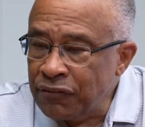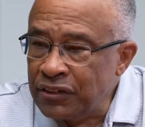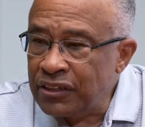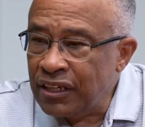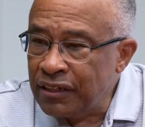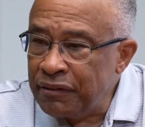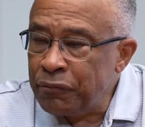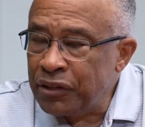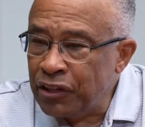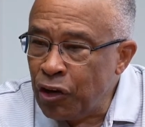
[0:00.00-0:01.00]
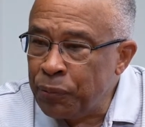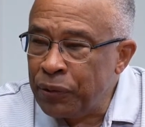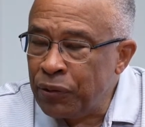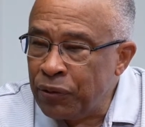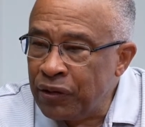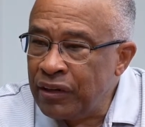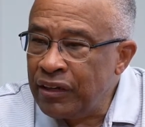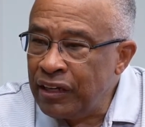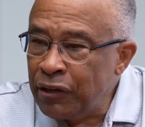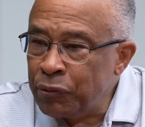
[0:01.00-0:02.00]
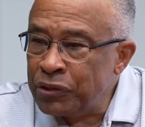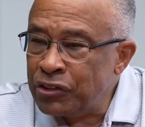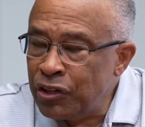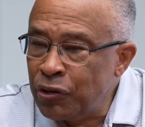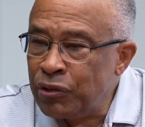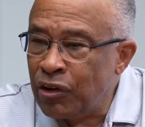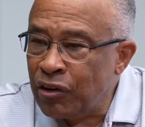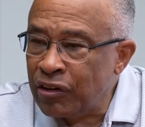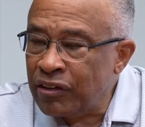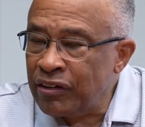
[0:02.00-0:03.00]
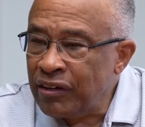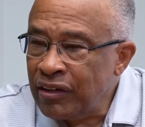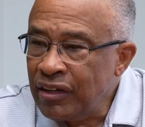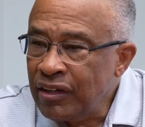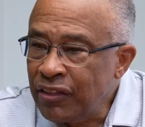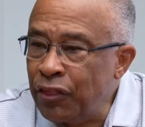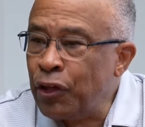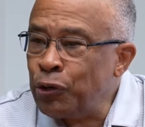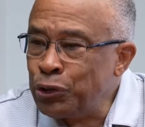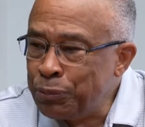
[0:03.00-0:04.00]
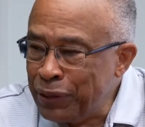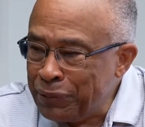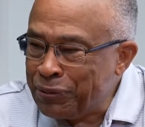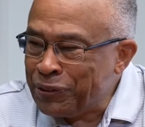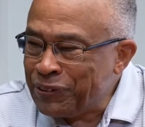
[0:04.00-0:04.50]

of a sudden, with the opioid, it was no longer those people.